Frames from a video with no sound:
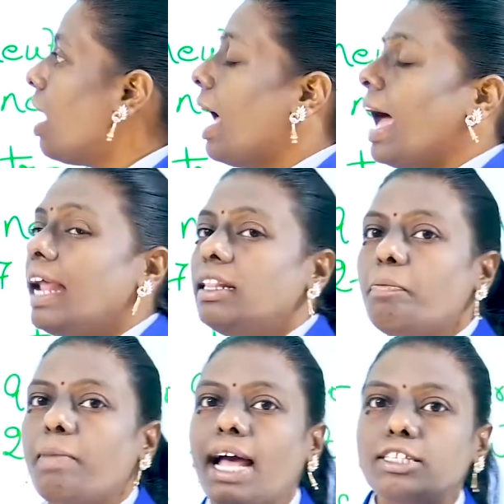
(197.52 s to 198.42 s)
And the
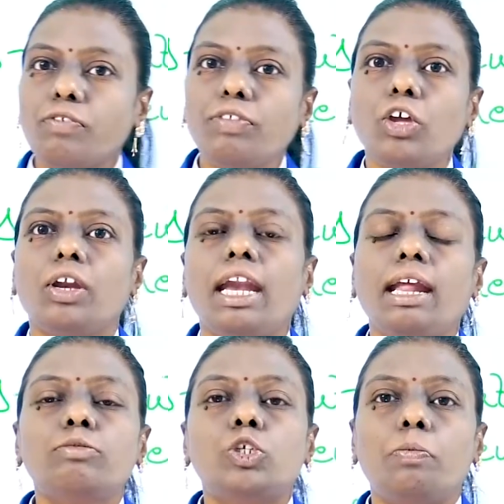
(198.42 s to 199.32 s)
mass of the
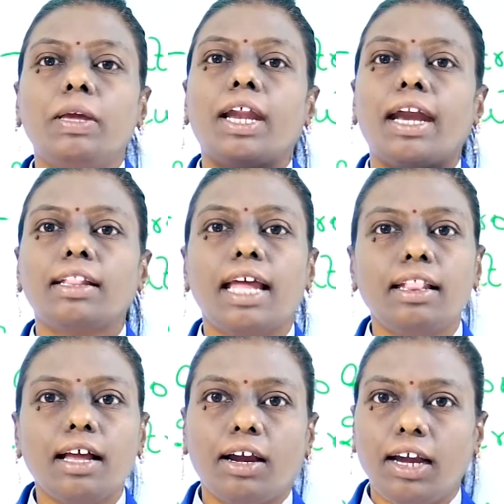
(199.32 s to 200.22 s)
uranium should be greater than
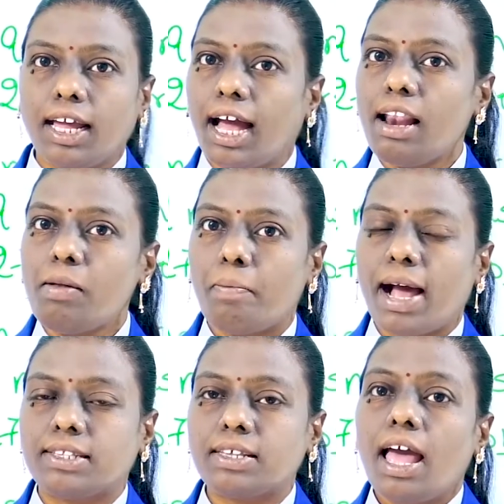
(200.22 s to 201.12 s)
the critical
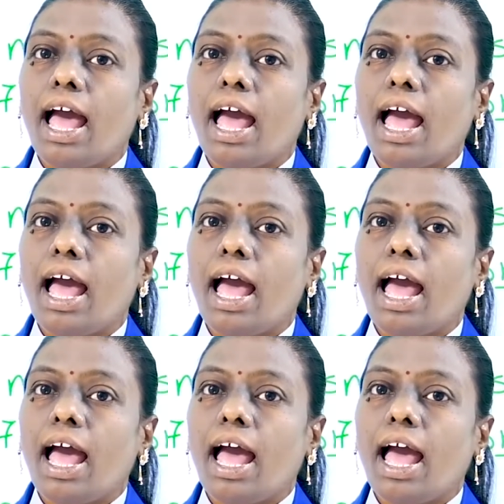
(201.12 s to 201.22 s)
mass.